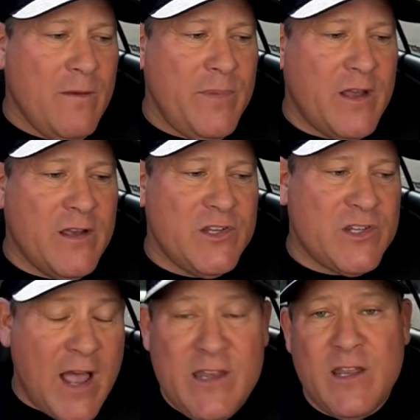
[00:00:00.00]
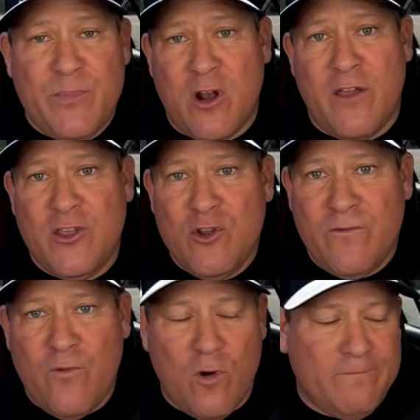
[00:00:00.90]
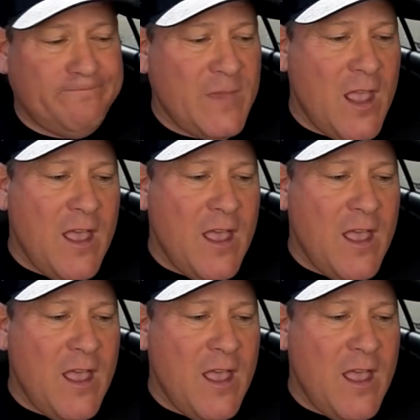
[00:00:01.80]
Because I did put on the uniform.